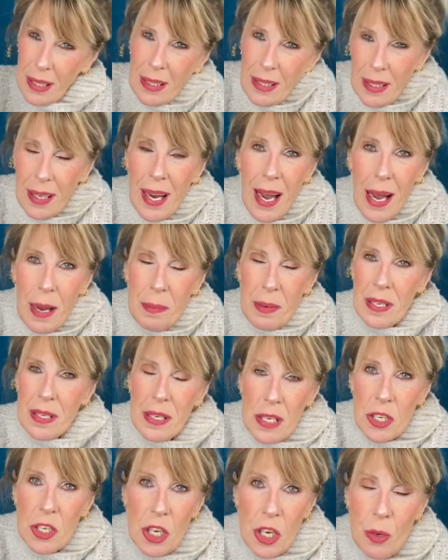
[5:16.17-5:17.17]
It happens.
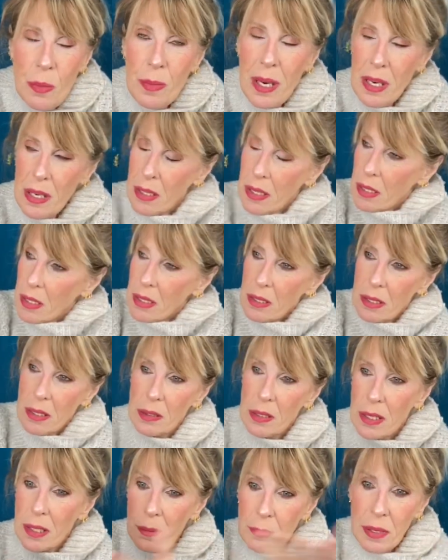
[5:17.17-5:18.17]
He's human. He, you know,
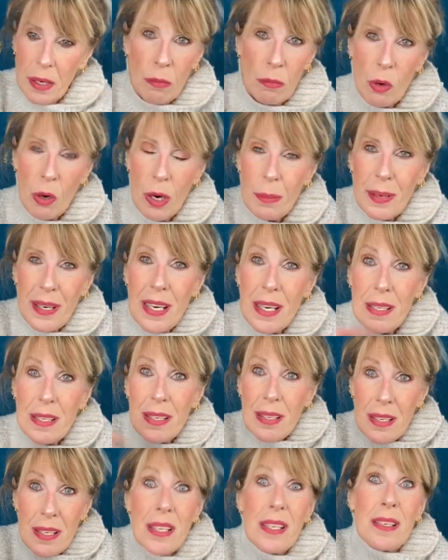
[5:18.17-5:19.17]
he can be a roy, but he's
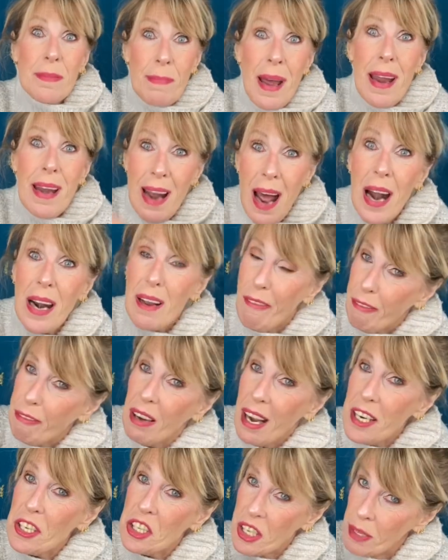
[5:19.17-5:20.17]
he's made out of
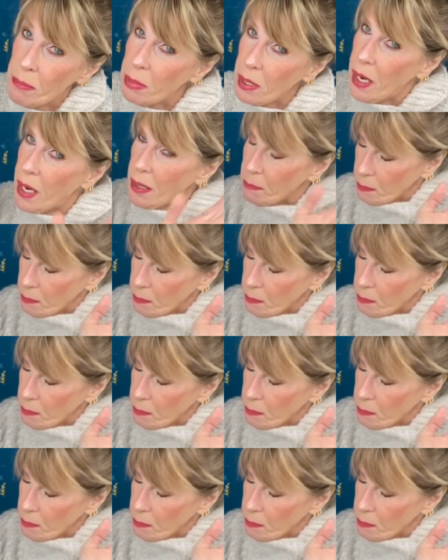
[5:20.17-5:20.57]
flesh and blood.